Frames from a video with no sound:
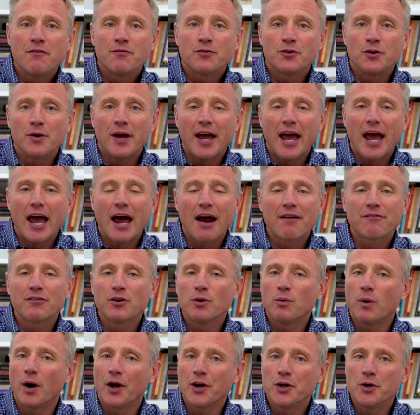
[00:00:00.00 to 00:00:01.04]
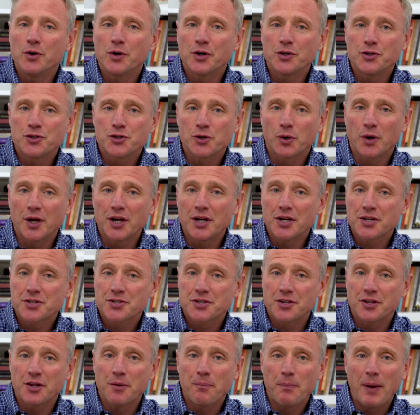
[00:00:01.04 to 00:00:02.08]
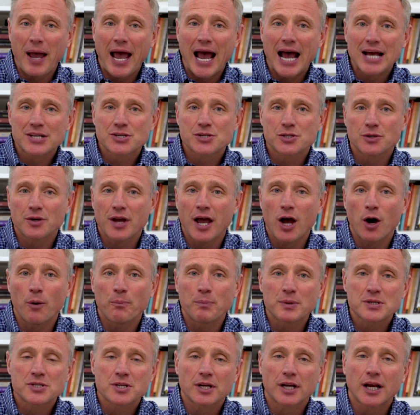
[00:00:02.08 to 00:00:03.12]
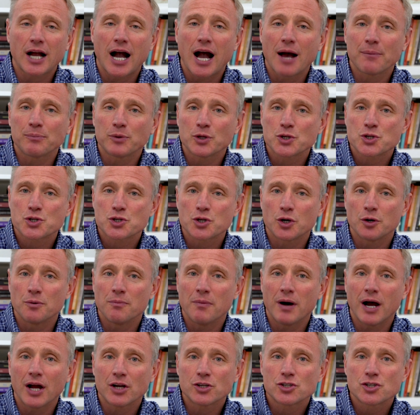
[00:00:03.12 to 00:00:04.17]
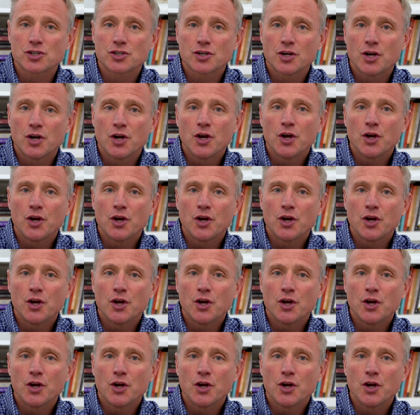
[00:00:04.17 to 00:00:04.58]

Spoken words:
to everyone who had joined us in the past to help us accomplish so much.